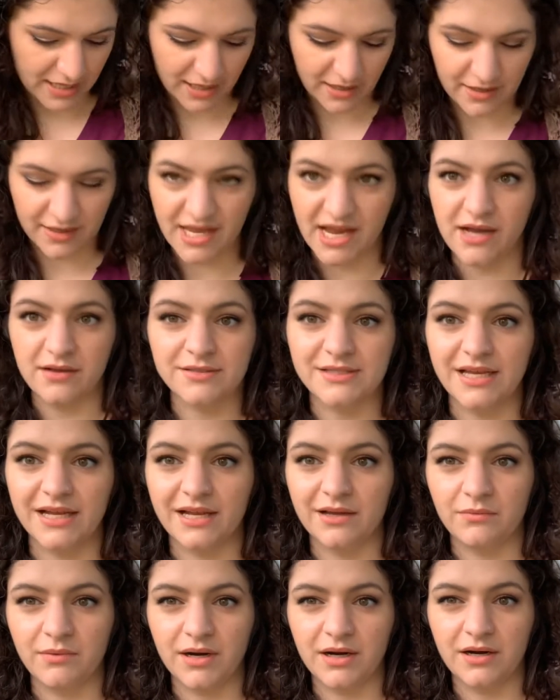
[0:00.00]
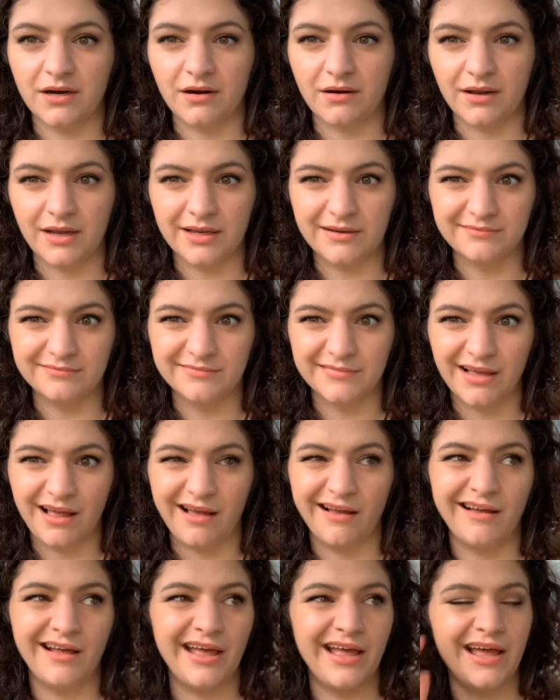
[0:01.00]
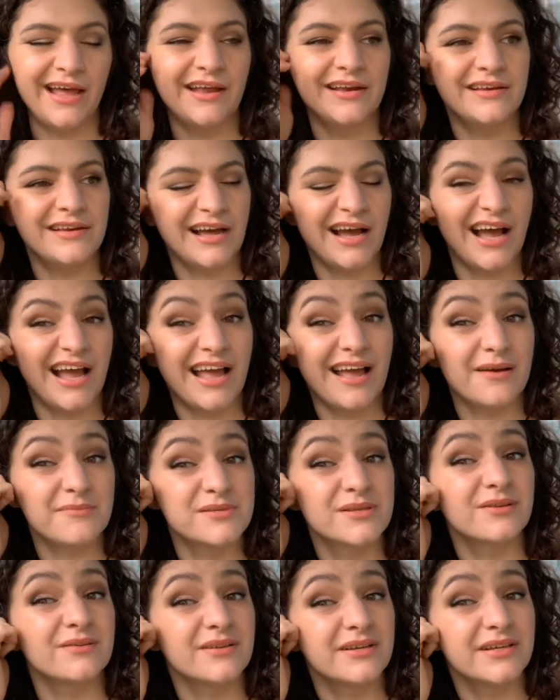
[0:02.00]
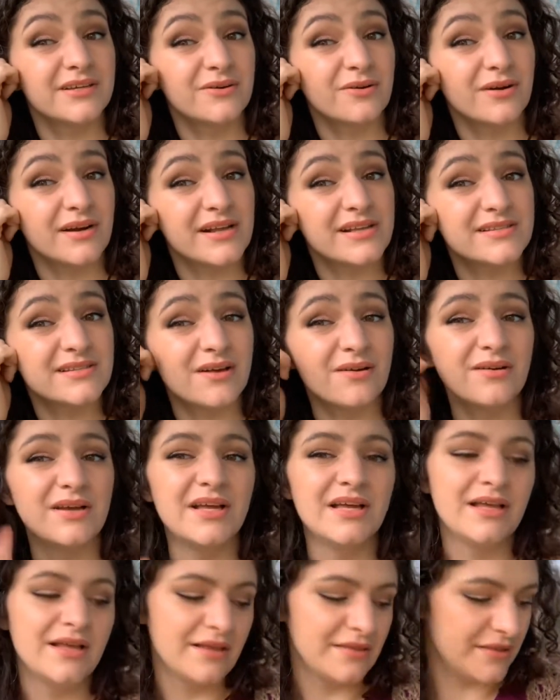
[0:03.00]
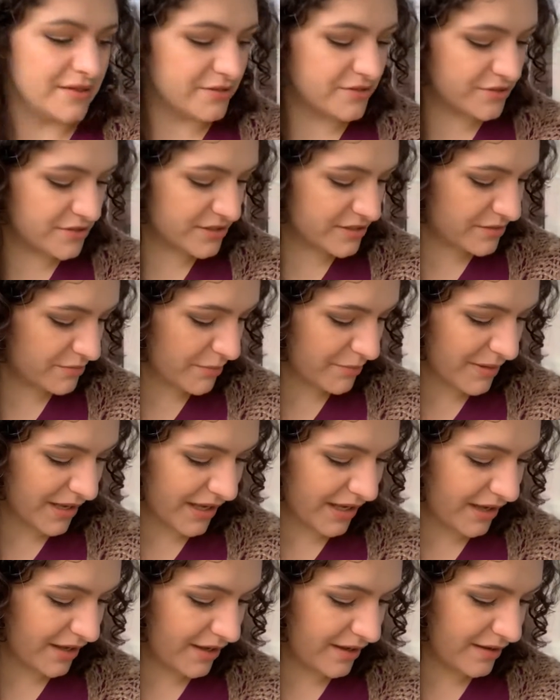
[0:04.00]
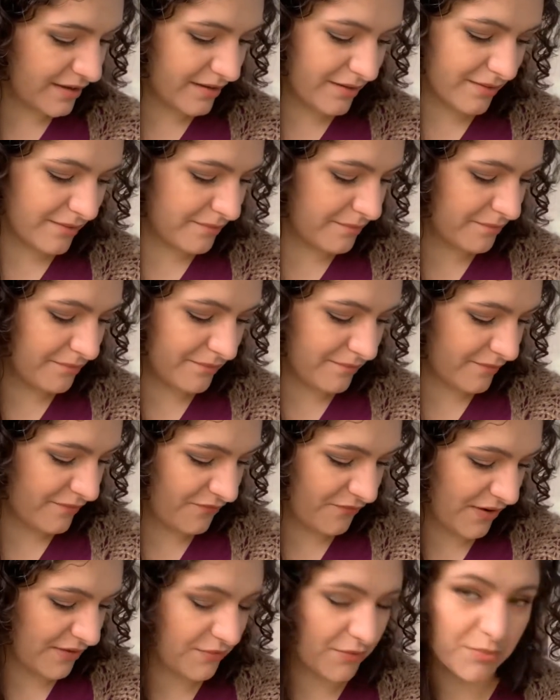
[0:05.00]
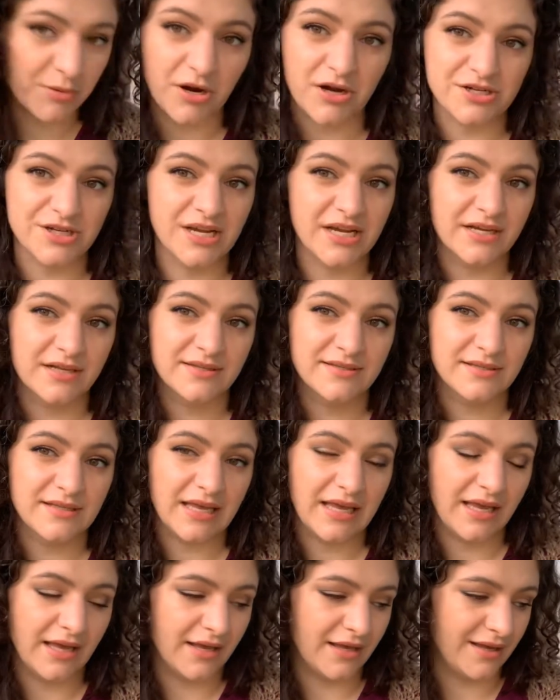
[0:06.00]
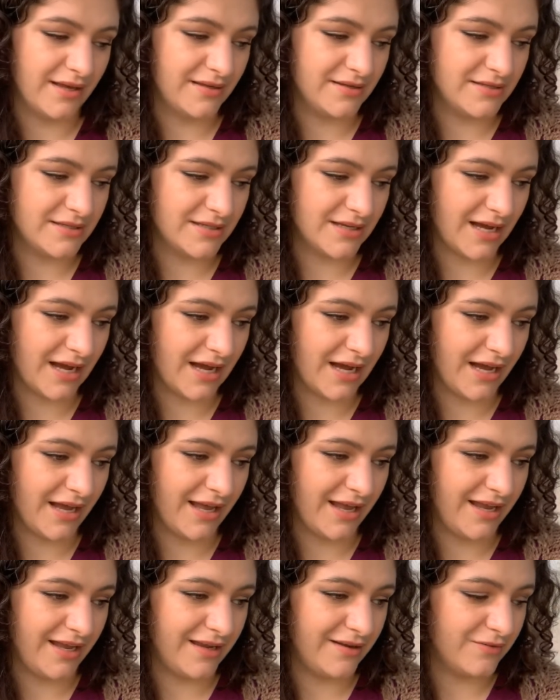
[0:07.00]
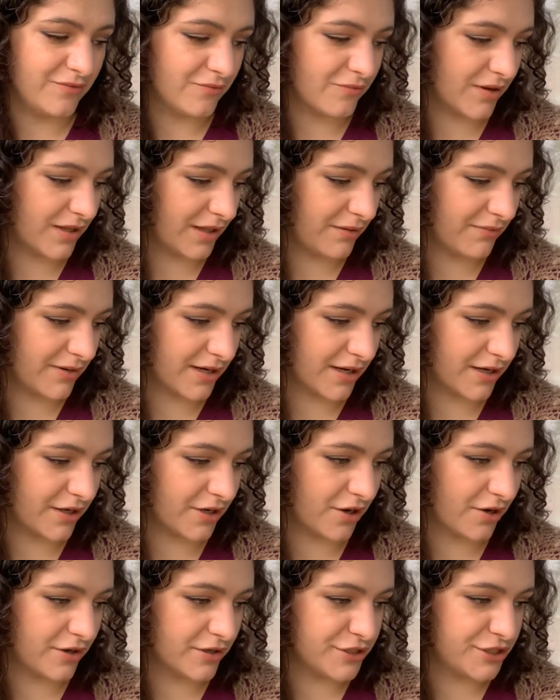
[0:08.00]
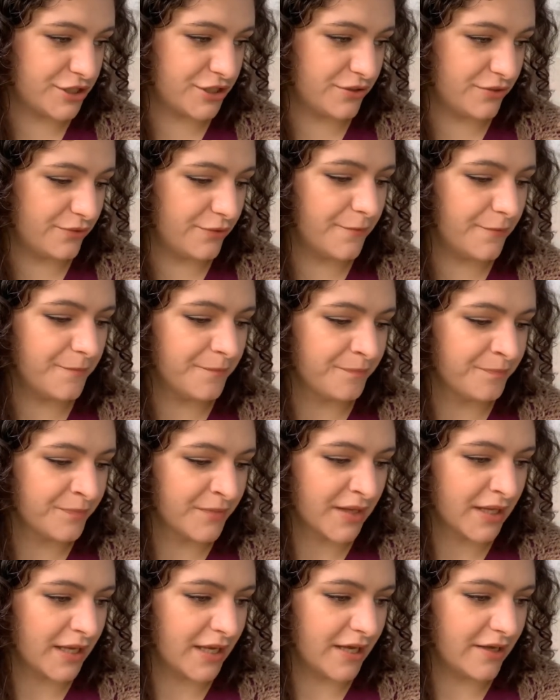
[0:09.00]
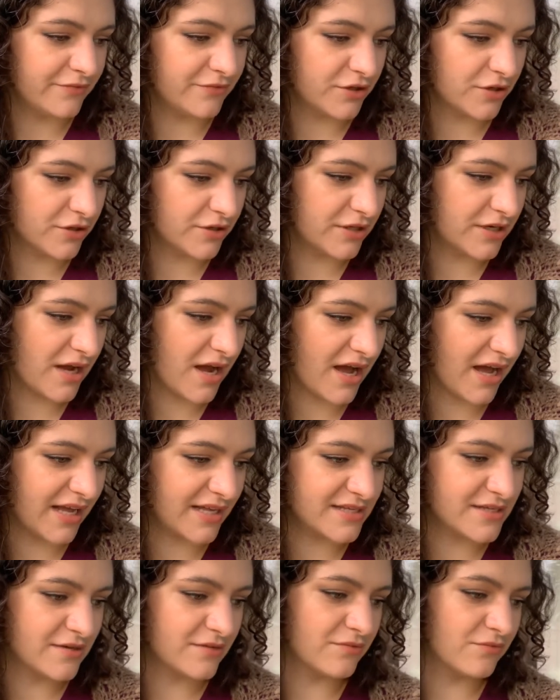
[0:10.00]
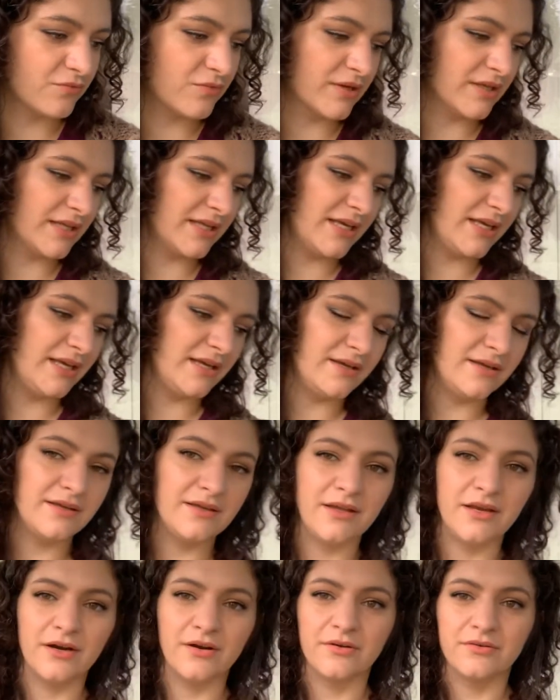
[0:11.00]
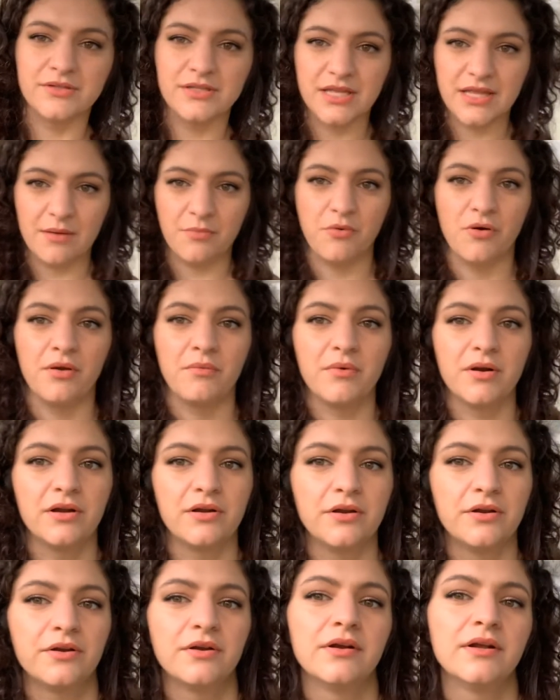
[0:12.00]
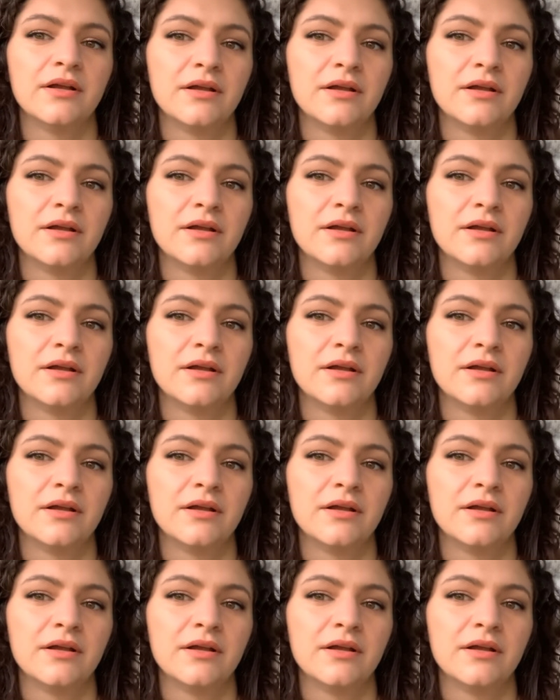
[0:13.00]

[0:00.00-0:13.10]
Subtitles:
out of the house like I'd wear a cardigan, and I absolutely adore it. So these are just some of my favorite projects, and I really want to encourage you, if you're not really, you know, to that point where you're,